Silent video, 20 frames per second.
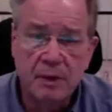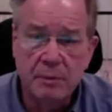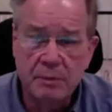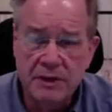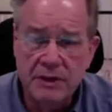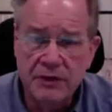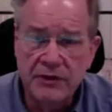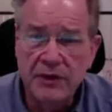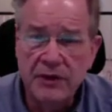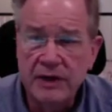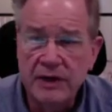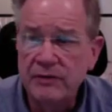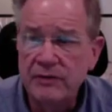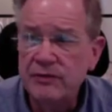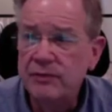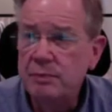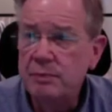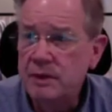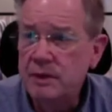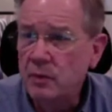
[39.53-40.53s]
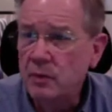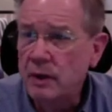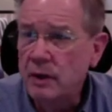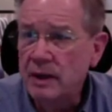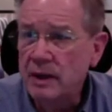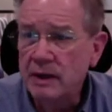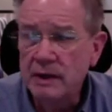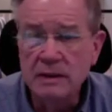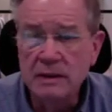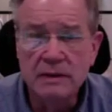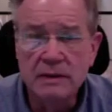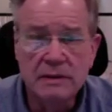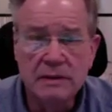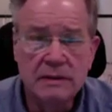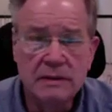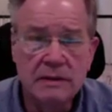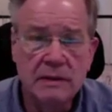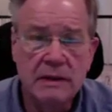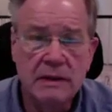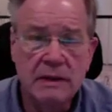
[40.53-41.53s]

Be safe, be well.